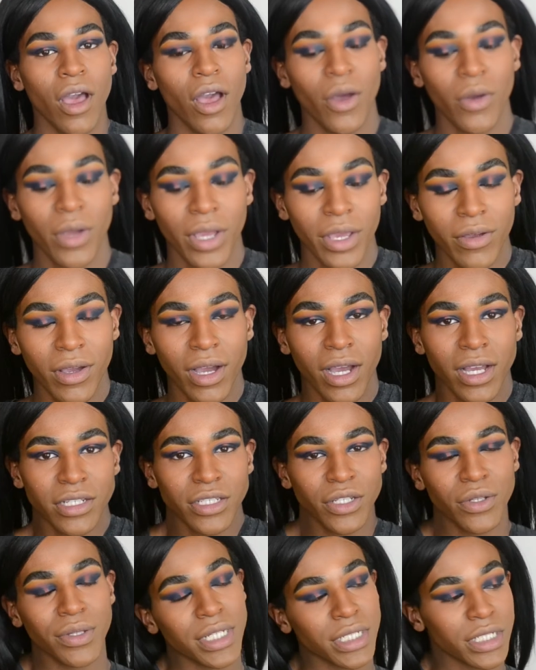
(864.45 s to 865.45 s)
Okay, guys,
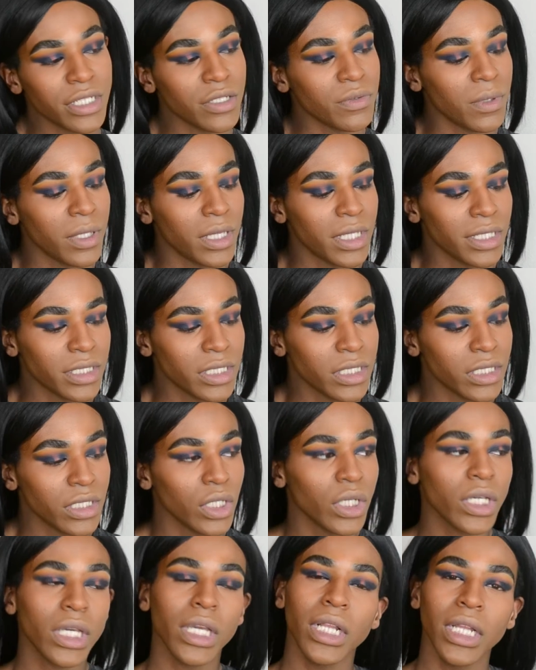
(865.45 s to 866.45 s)
so this is what this is
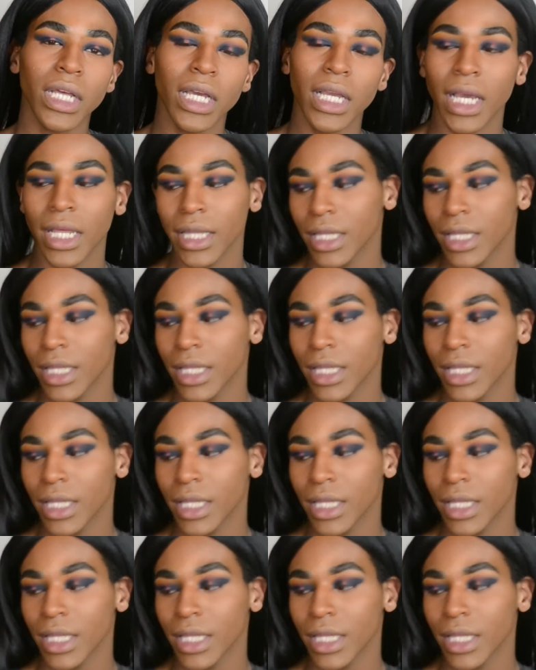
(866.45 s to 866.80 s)
looking like.